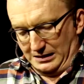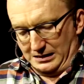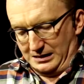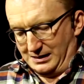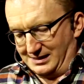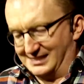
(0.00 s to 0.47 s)

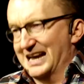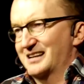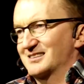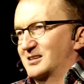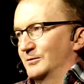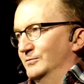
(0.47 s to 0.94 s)
a
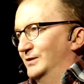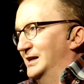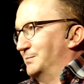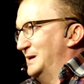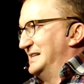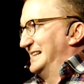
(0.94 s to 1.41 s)
sense of
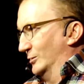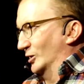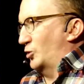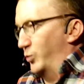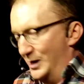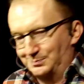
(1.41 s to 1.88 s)
like being
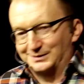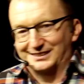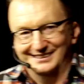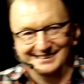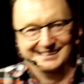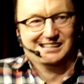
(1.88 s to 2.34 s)

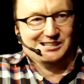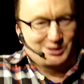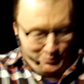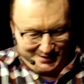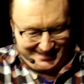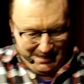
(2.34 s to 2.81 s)
ill-equipped
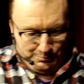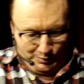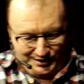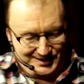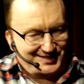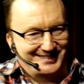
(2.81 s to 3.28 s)
to
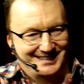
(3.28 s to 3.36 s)
assemble this